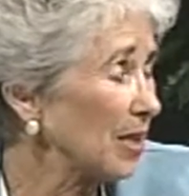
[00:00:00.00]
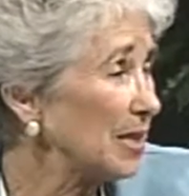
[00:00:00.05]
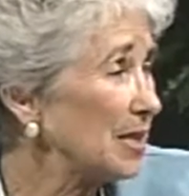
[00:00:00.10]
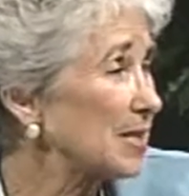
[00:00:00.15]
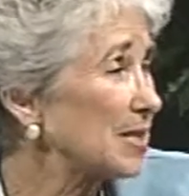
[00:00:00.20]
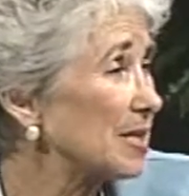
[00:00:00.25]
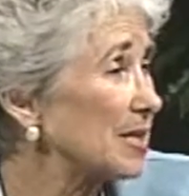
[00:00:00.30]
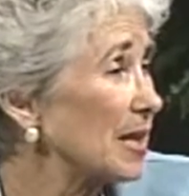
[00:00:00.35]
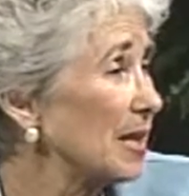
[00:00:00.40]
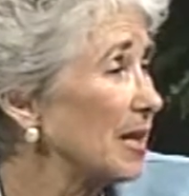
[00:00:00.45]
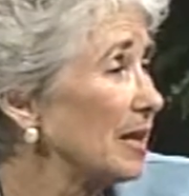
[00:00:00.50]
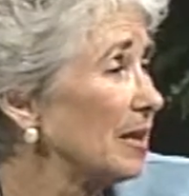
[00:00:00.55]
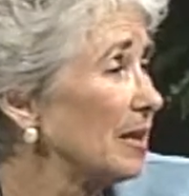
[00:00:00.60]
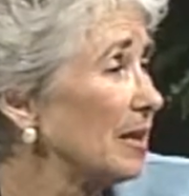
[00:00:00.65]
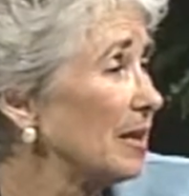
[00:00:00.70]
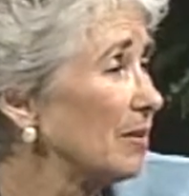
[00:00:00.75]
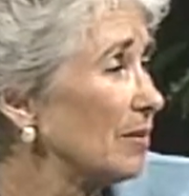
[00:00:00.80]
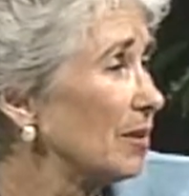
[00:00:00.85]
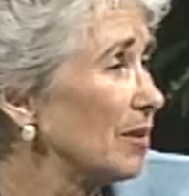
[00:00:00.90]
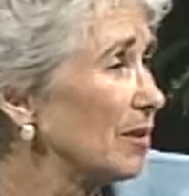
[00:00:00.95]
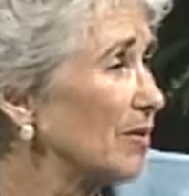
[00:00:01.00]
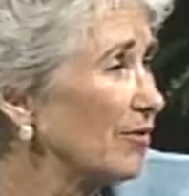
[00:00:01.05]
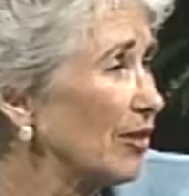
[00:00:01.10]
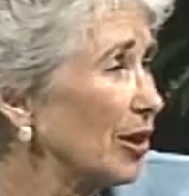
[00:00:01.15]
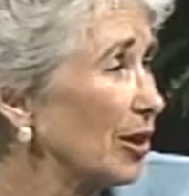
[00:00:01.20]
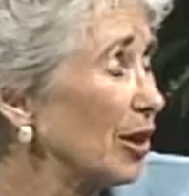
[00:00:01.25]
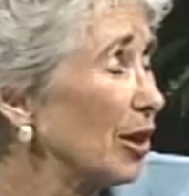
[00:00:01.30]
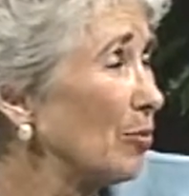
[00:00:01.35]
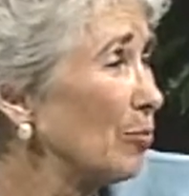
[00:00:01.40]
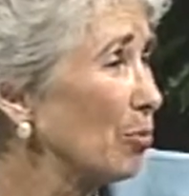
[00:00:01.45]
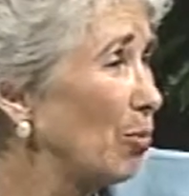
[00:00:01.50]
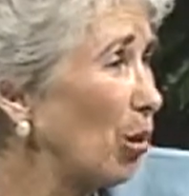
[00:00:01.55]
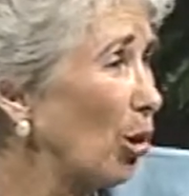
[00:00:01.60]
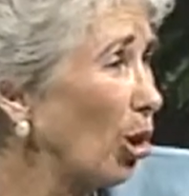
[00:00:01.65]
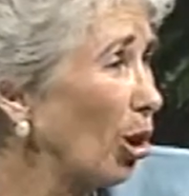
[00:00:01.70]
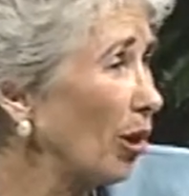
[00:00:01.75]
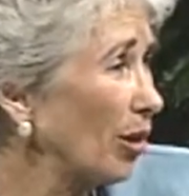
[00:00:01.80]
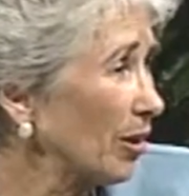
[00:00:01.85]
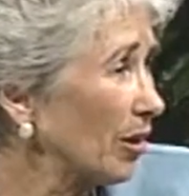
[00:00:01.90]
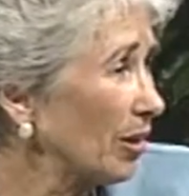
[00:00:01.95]
he said it was very
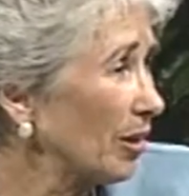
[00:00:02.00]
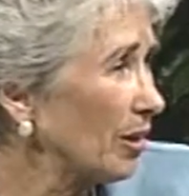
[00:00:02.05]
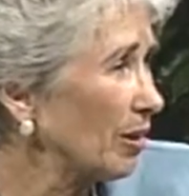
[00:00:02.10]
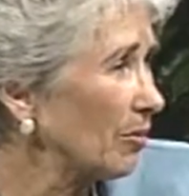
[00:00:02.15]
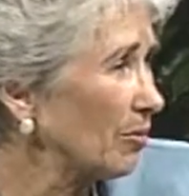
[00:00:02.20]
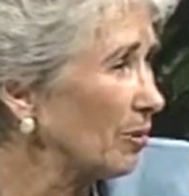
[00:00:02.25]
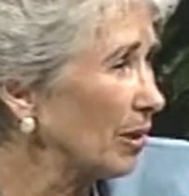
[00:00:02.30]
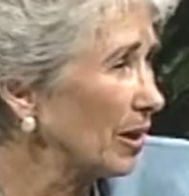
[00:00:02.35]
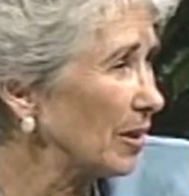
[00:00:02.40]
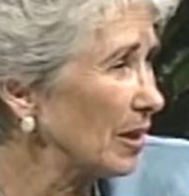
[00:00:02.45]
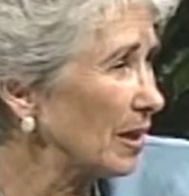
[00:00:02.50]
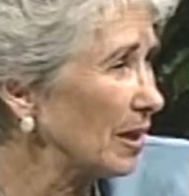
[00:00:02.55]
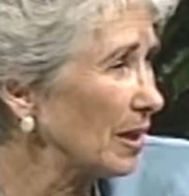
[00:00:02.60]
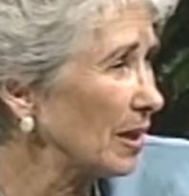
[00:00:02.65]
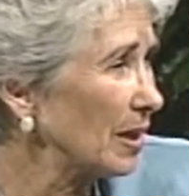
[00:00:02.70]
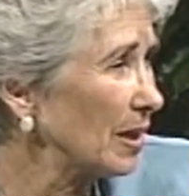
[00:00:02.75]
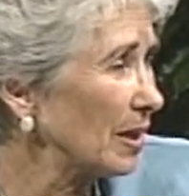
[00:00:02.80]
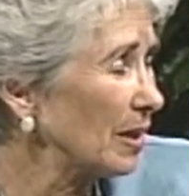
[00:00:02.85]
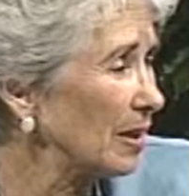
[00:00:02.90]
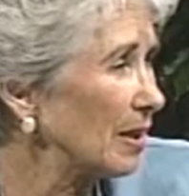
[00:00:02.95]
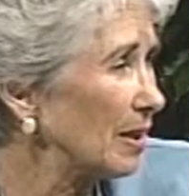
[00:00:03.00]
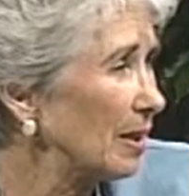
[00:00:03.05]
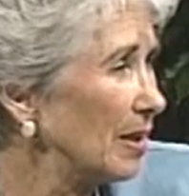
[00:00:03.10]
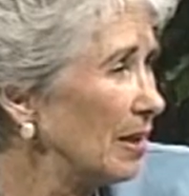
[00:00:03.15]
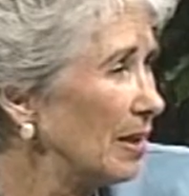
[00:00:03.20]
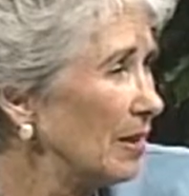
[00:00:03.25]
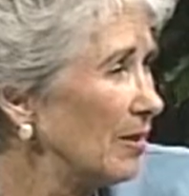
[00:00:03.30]
important when the